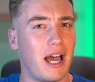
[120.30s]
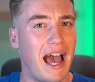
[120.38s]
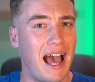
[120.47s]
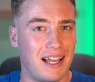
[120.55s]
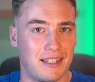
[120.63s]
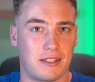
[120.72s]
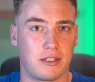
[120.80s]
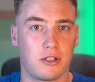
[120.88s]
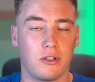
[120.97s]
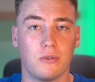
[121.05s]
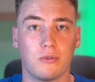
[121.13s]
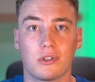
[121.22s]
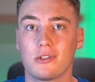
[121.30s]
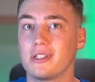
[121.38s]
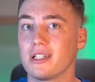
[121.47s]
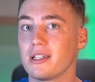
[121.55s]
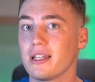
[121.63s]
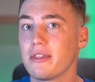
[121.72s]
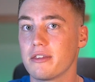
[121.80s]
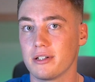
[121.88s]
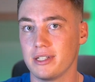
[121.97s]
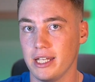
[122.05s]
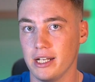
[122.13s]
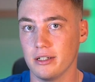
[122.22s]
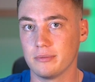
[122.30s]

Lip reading: asks you to delete their data?